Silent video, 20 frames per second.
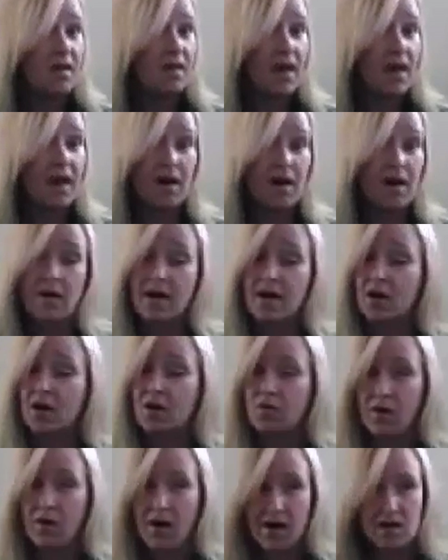They are
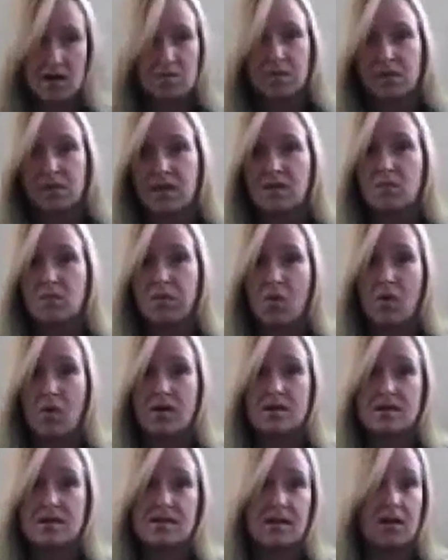incredibly
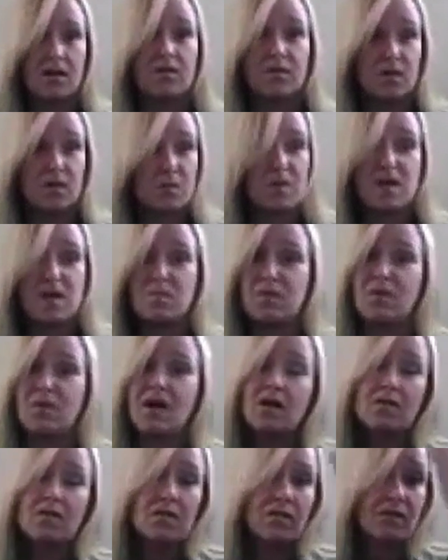important, selfless people out